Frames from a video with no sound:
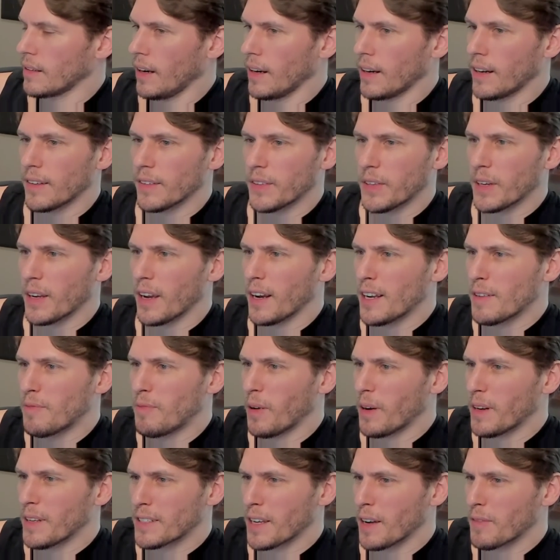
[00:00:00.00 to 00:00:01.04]
I don't think
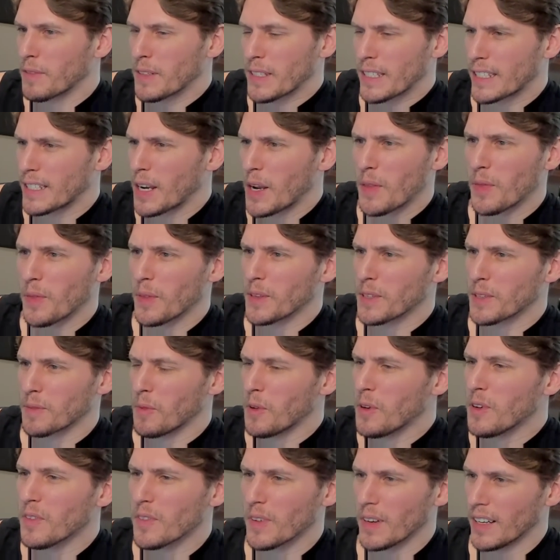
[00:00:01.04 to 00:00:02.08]
anybody's ever seen this
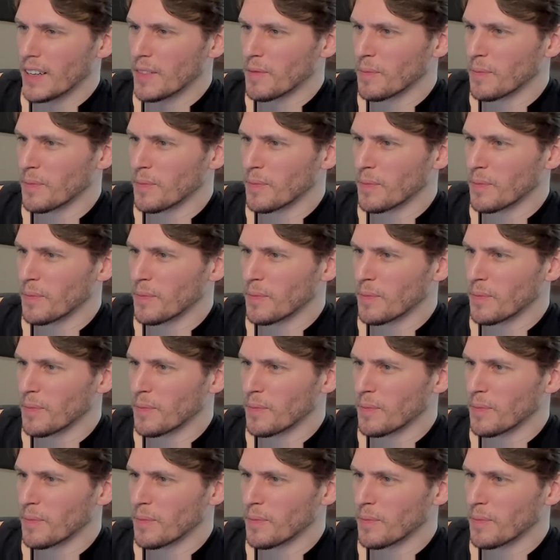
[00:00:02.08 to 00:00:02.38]
movie.